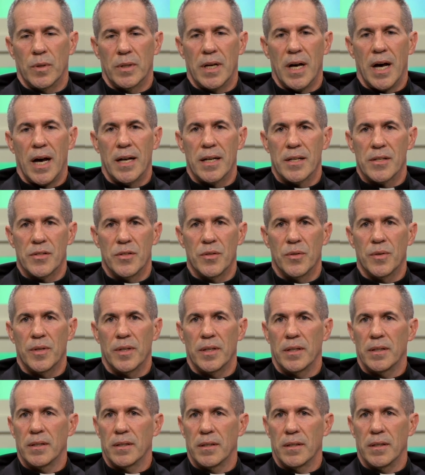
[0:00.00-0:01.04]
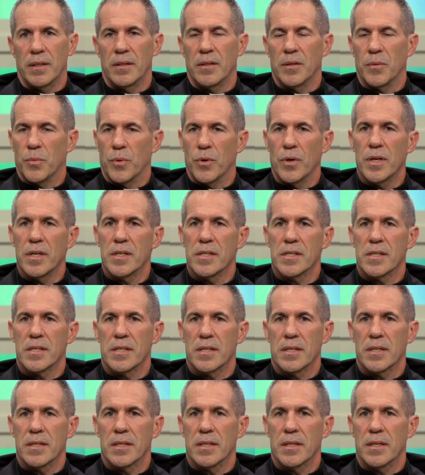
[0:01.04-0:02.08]
God is doing in the
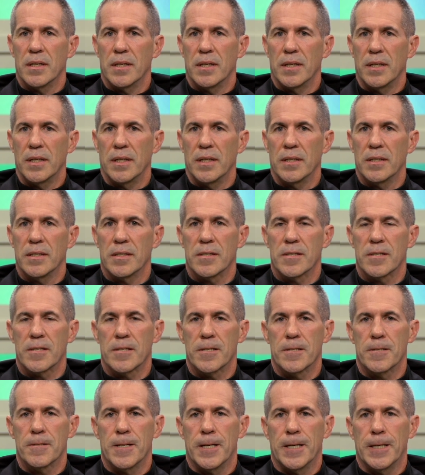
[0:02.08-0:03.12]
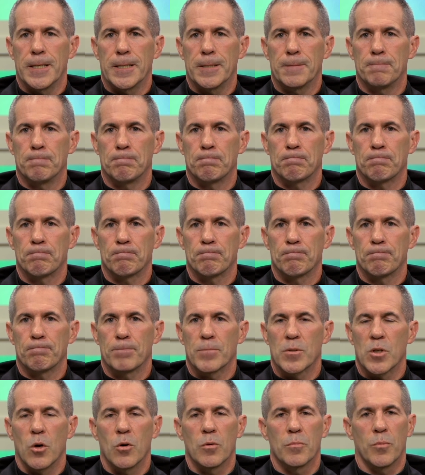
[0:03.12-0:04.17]
priest is
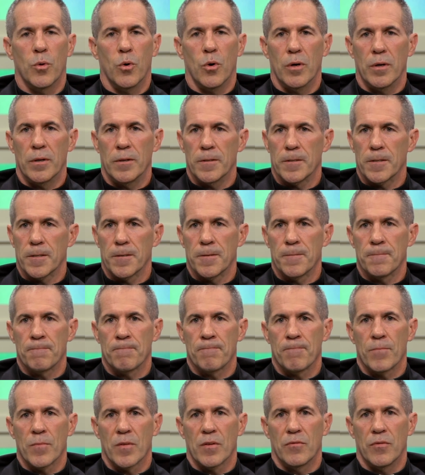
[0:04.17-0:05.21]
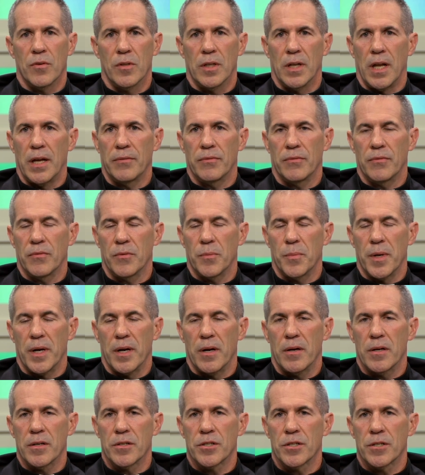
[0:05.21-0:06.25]
so important for the life of a
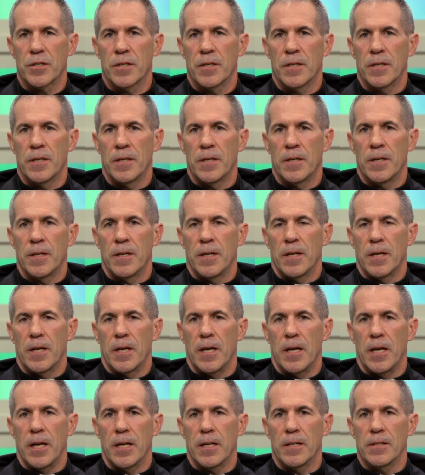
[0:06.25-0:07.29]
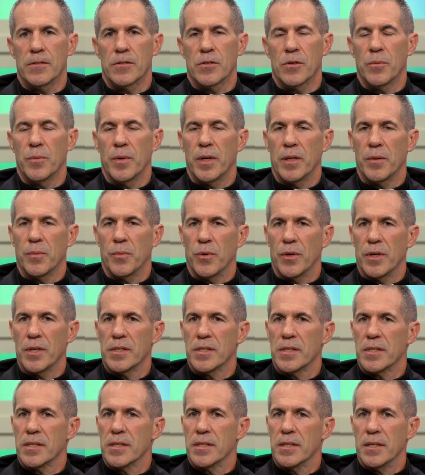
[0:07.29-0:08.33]
parish. And so many
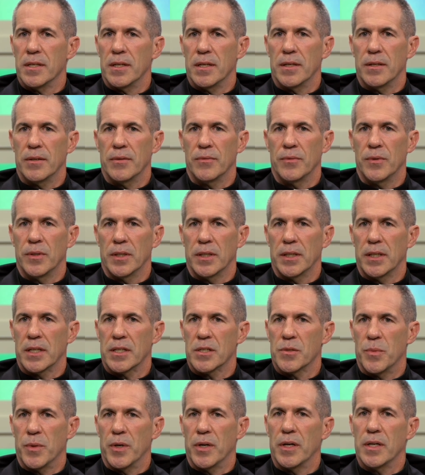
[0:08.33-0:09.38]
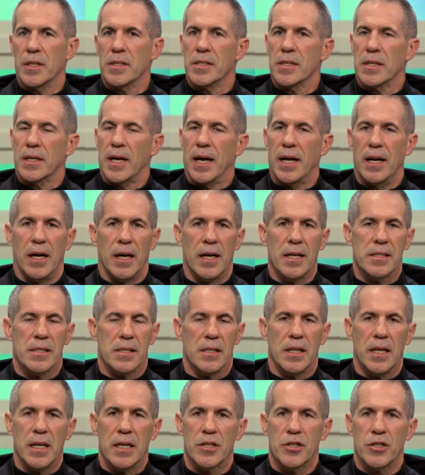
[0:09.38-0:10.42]
priests really experience a kind of
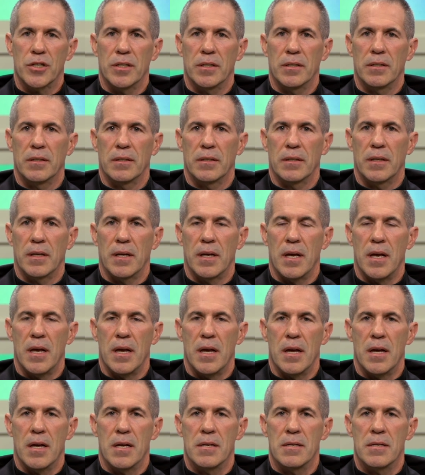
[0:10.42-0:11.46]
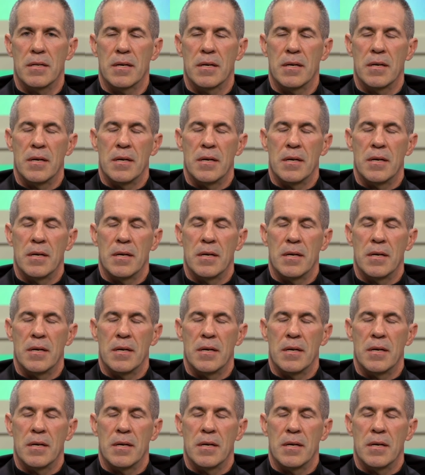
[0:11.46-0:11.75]
isolation and